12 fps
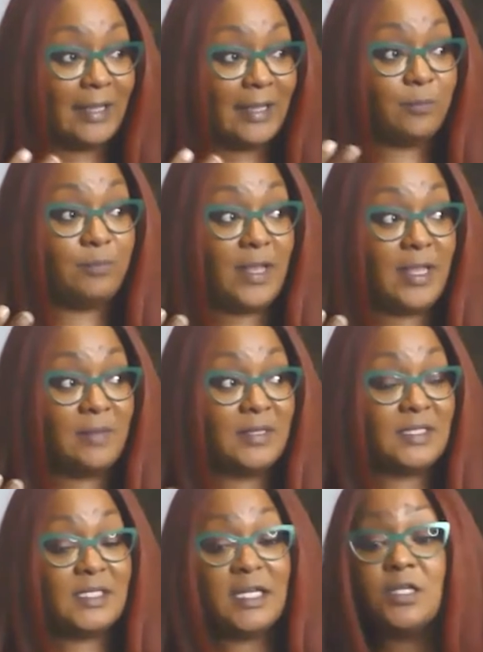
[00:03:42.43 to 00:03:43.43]
I am
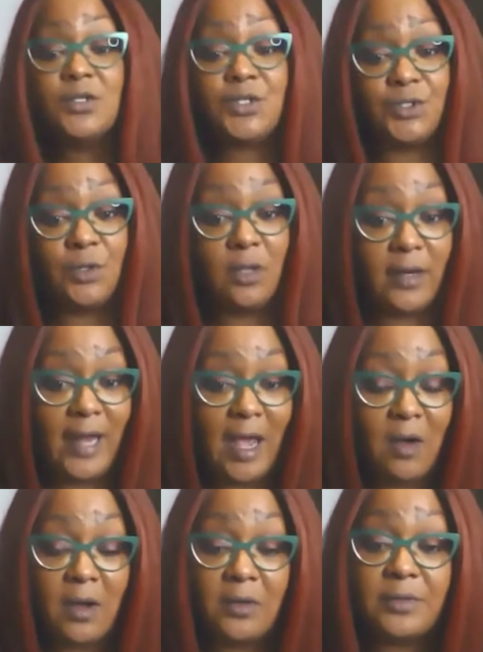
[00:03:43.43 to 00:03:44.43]
intentional on
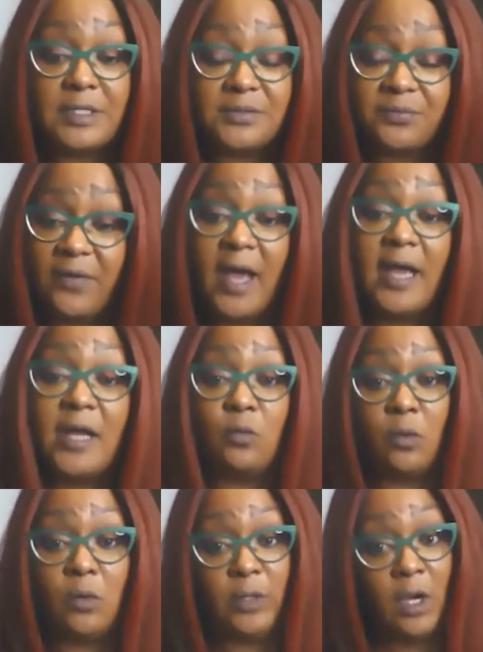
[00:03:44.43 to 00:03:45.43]
how I redefine
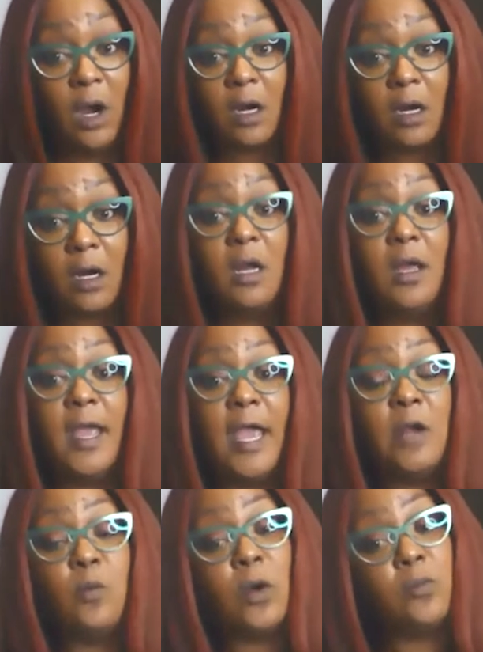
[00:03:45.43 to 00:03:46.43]
where we are
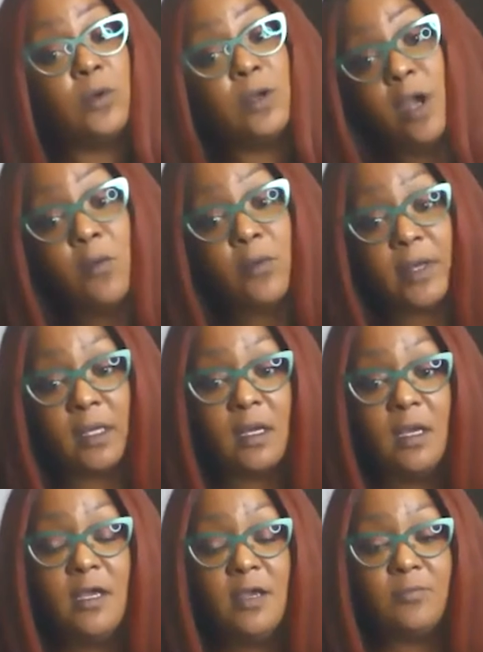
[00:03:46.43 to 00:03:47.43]
and where we're going
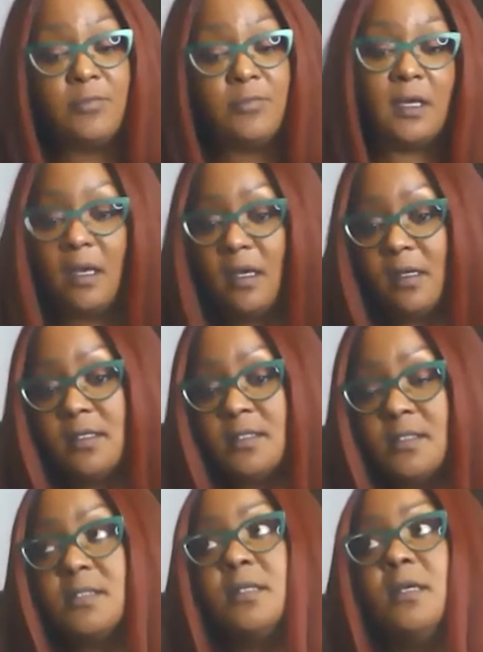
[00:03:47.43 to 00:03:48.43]

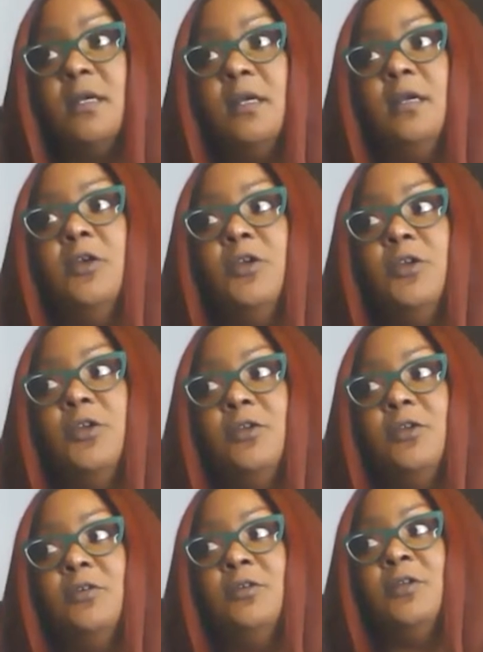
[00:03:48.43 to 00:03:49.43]
because, mm-hmm.
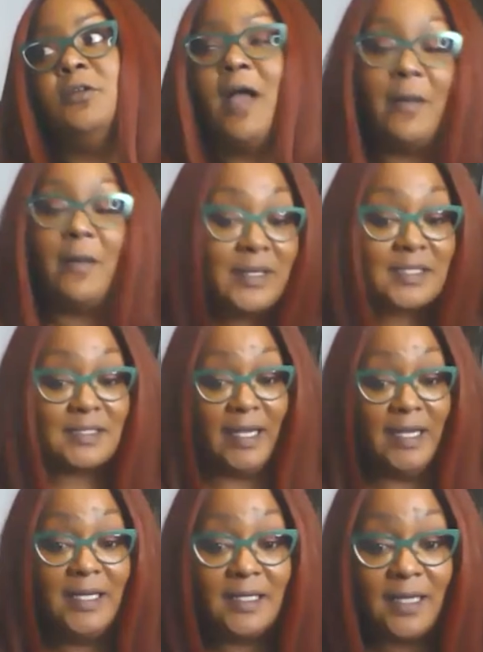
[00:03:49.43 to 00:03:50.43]
you know, I'm
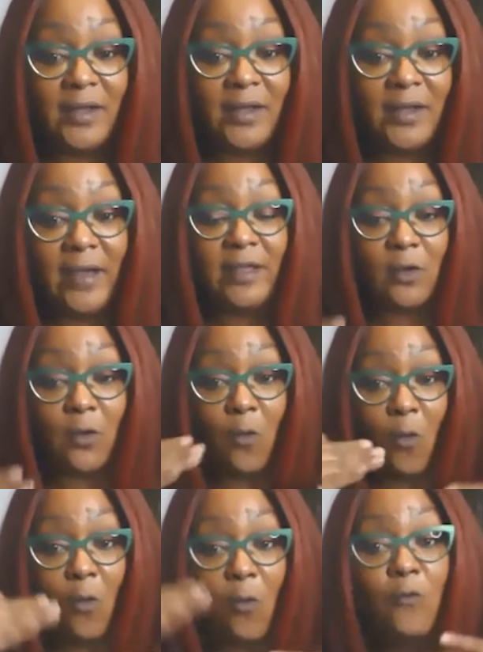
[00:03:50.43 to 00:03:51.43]
excited. I have like a
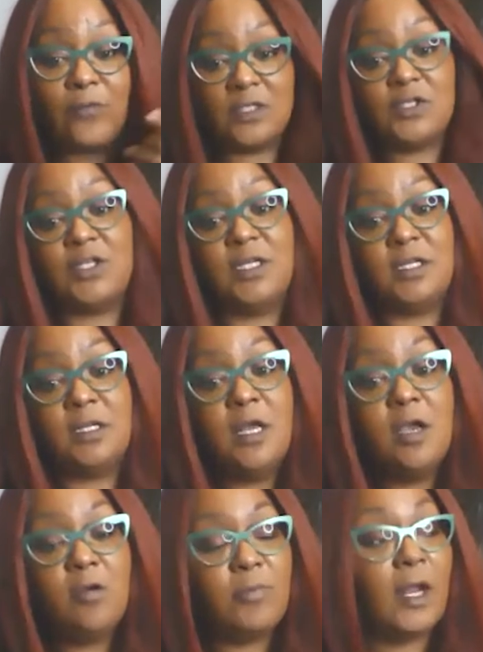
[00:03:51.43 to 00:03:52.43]
whole vision,
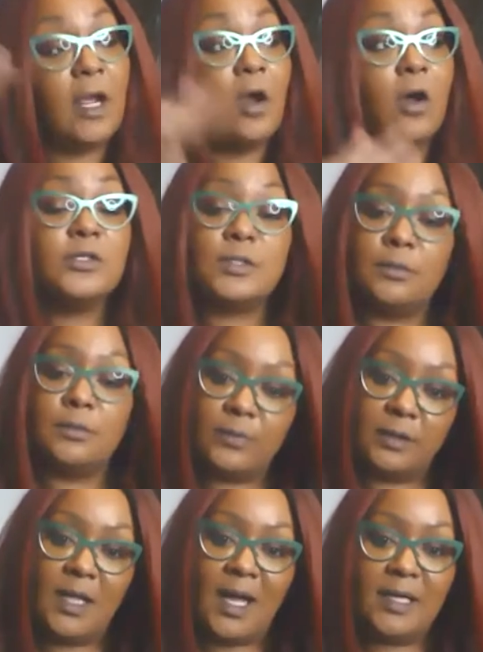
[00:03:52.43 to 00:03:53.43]
but I also
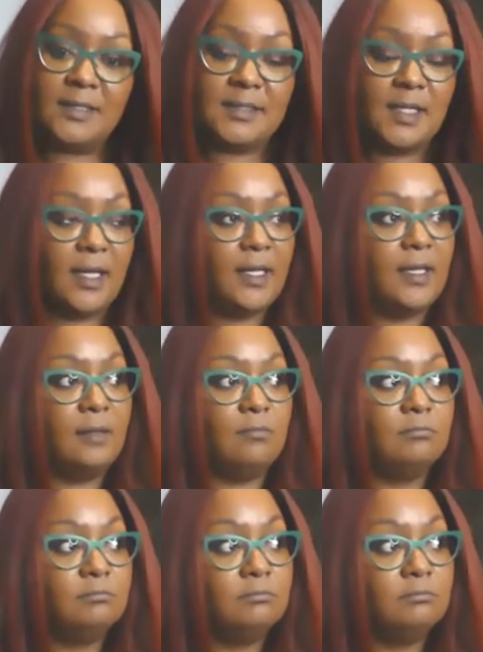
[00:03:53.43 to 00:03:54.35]
realize, like,